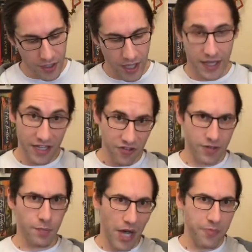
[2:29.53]
And
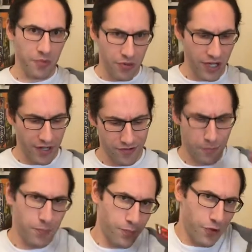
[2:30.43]
the bomb's a player. It's a
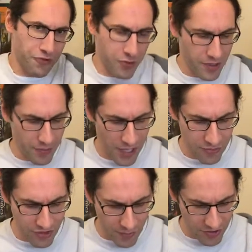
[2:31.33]
person with a bomb
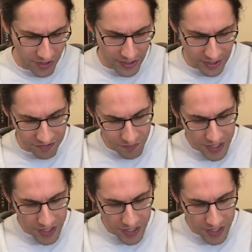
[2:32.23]
strapped on, I guess.